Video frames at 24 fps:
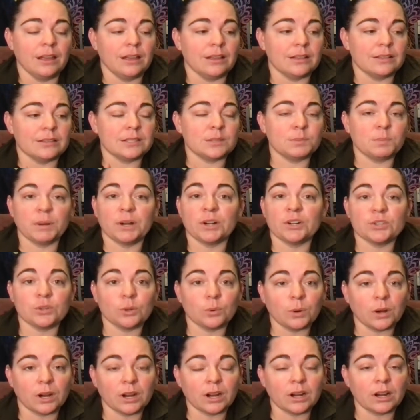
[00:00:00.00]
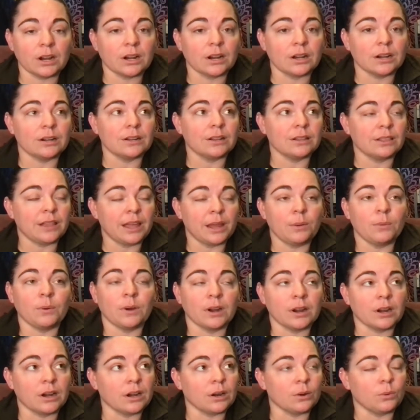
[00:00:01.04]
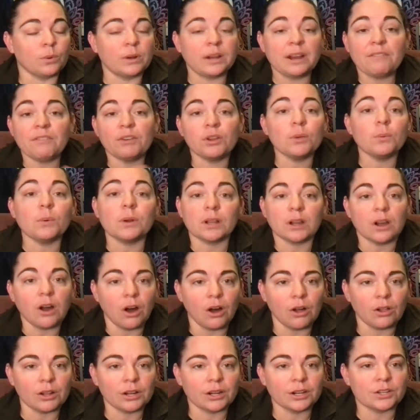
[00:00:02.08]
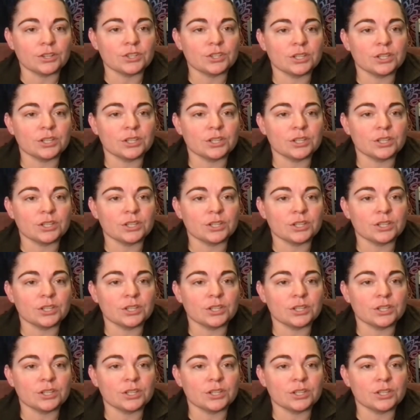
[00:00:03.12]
spiritual worker, light worker, whatever you want to call her.